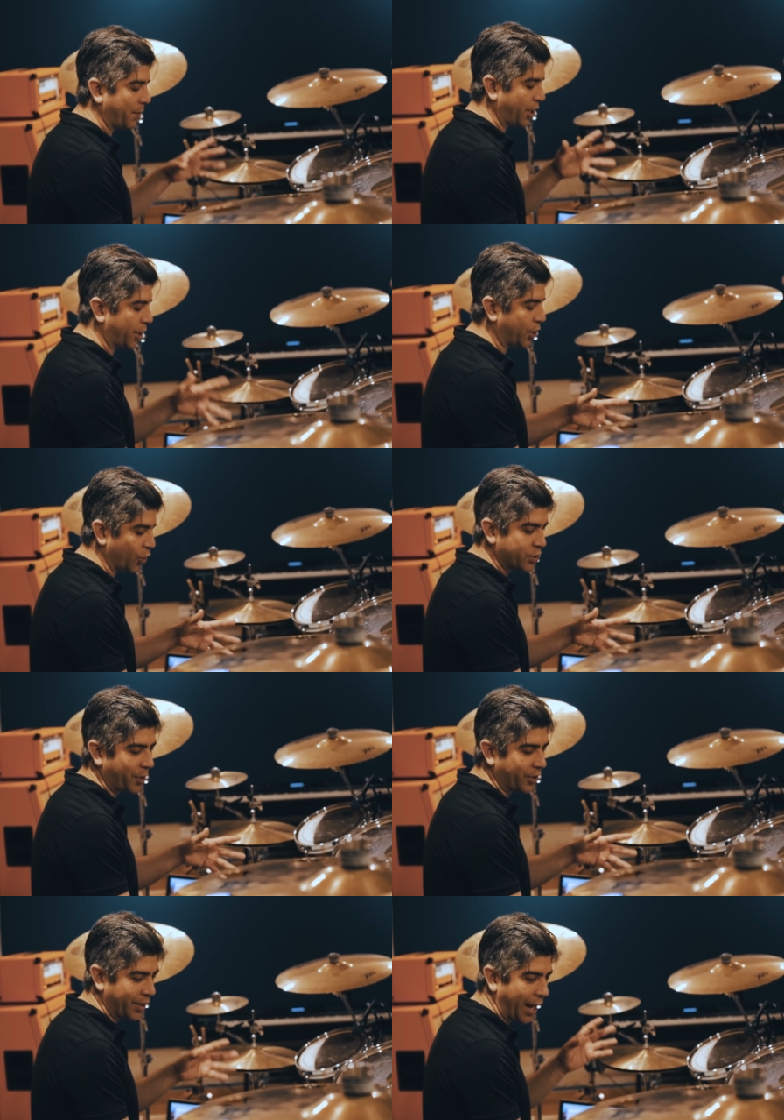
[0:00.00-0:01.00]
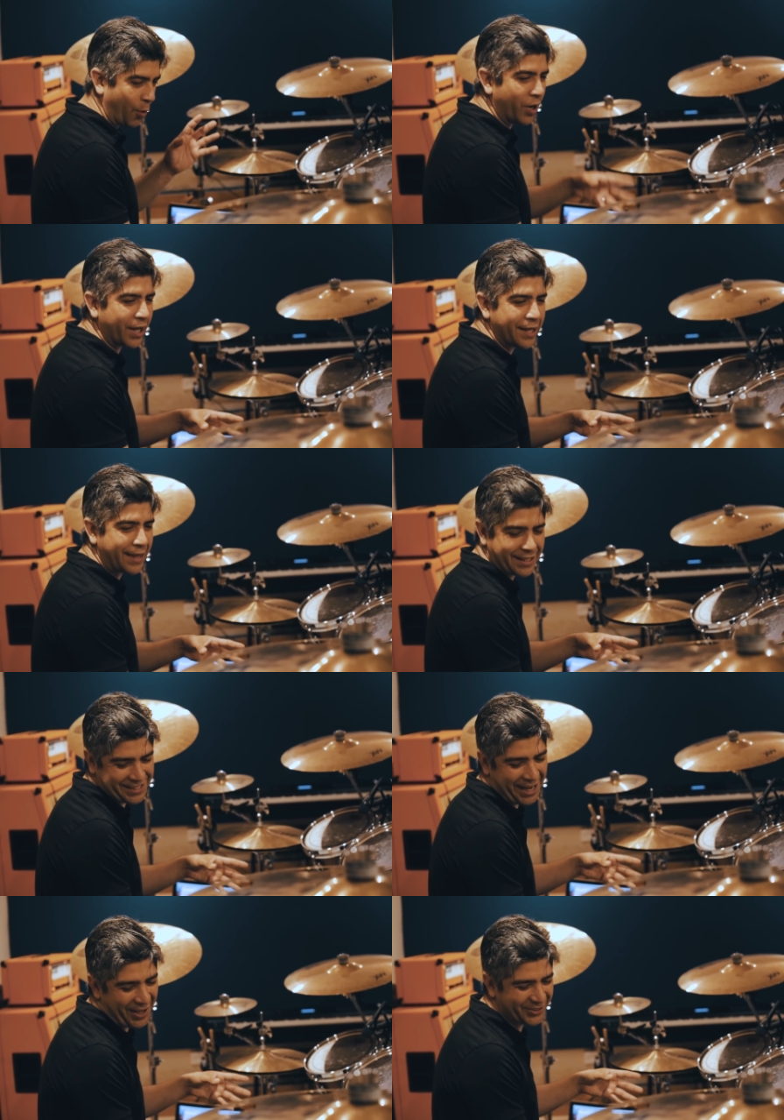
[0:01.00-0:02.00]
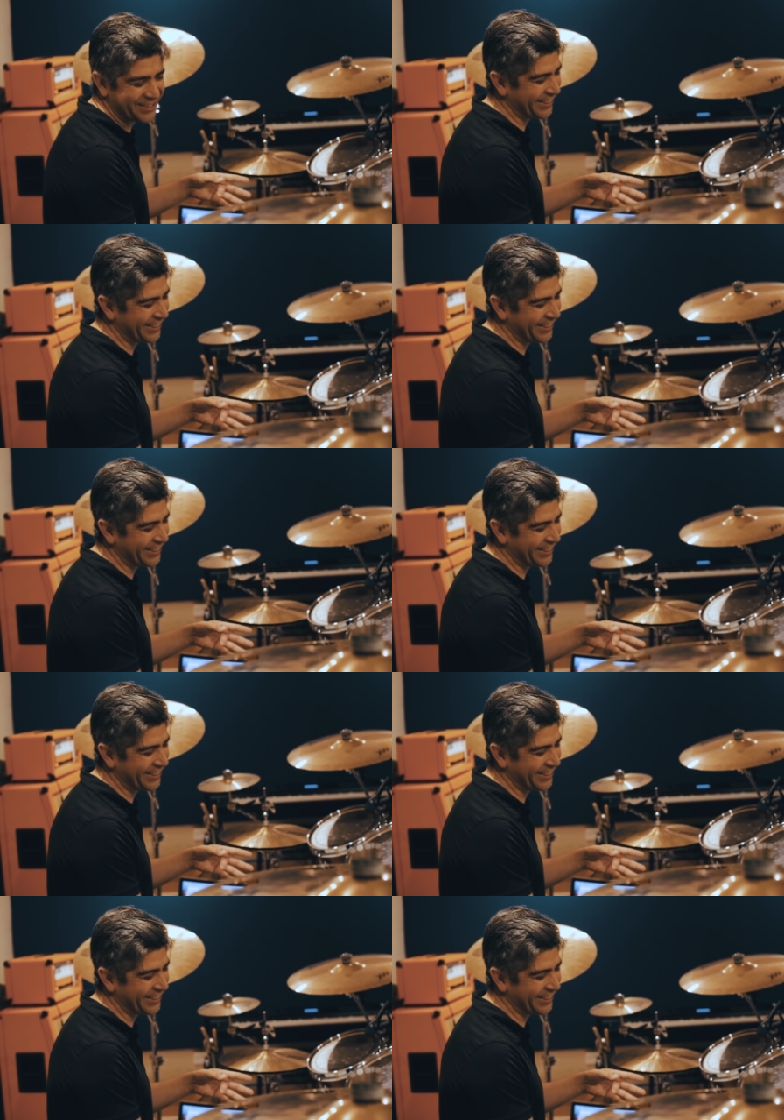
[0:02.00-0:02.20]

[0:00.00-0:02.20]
kind of curious about. I want to get that sound.